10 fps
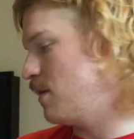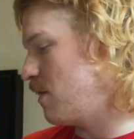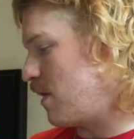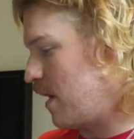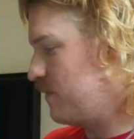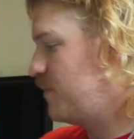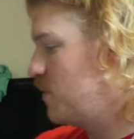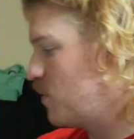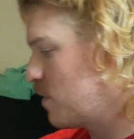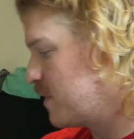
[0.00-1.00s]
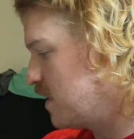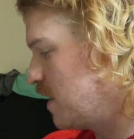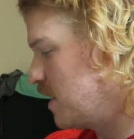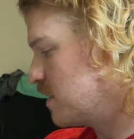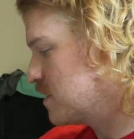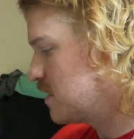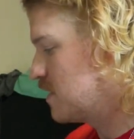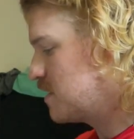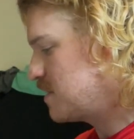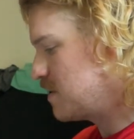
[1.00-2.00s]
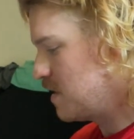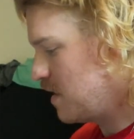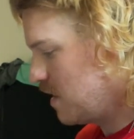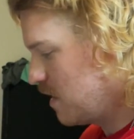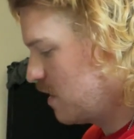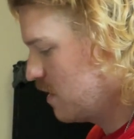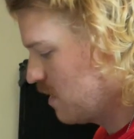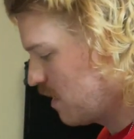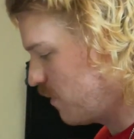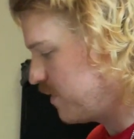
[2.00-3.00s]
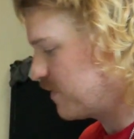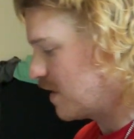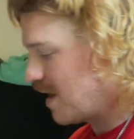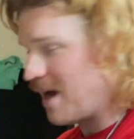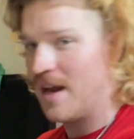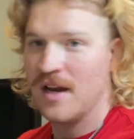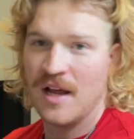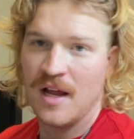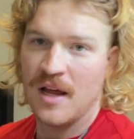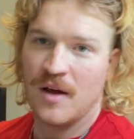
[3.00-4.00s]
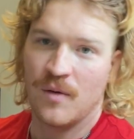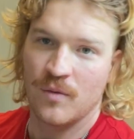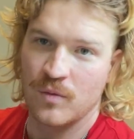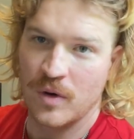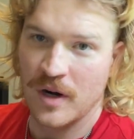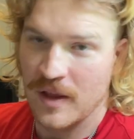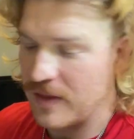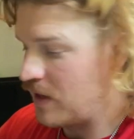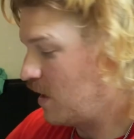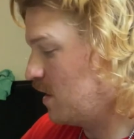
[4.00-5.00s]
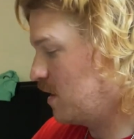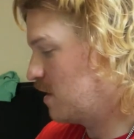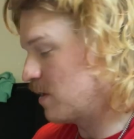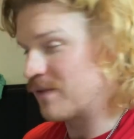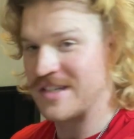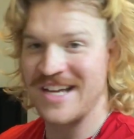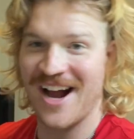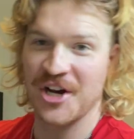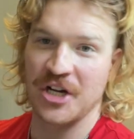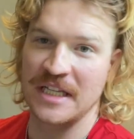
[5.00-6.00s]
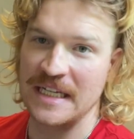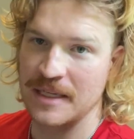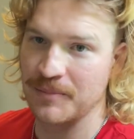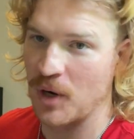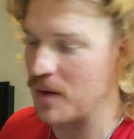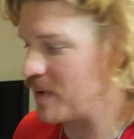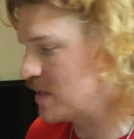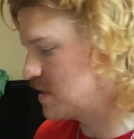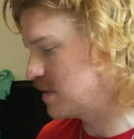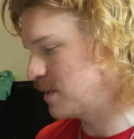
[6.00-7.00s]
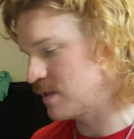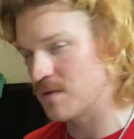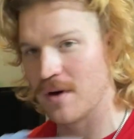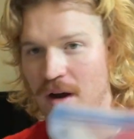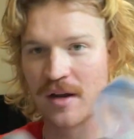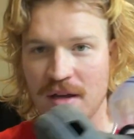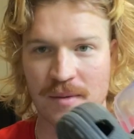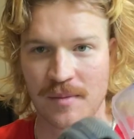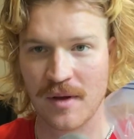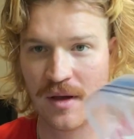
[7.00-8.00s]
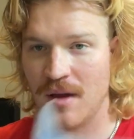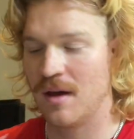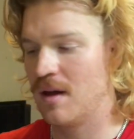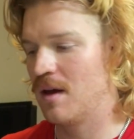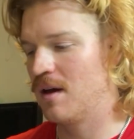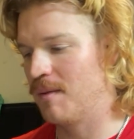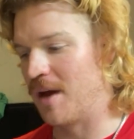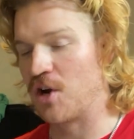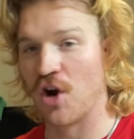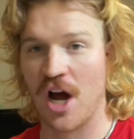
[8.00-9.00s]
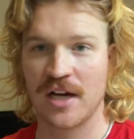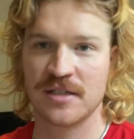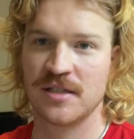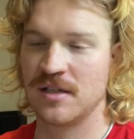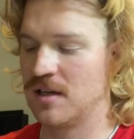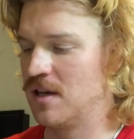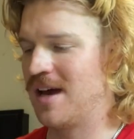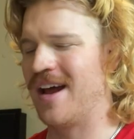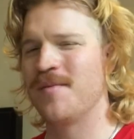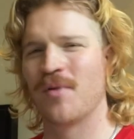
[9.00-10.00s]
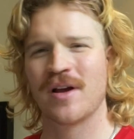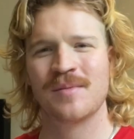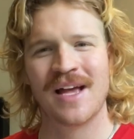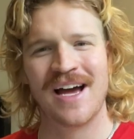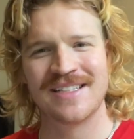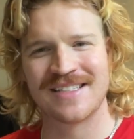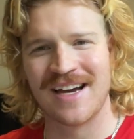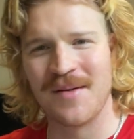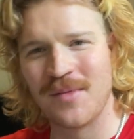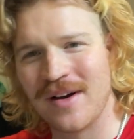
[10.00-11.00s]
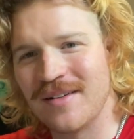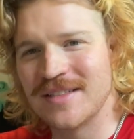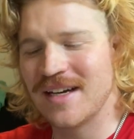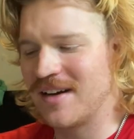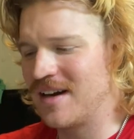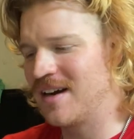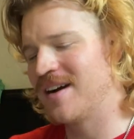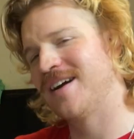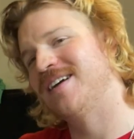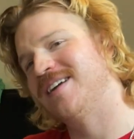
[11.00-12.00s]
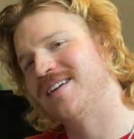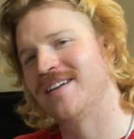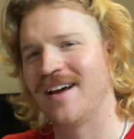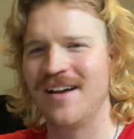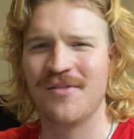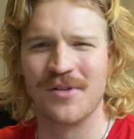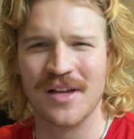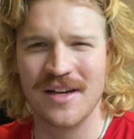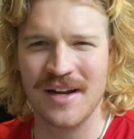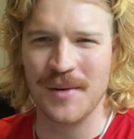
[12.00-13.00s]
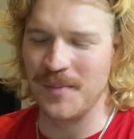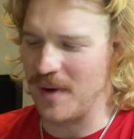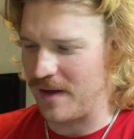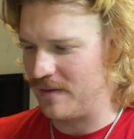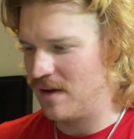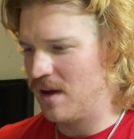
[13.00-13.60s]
All right, a few more things. Let's see. All right, we've got one of the, soccer cleat compartments. That's where I keep my Crocs. I didn't bring them last time when I was out here, and I didn't really need them, but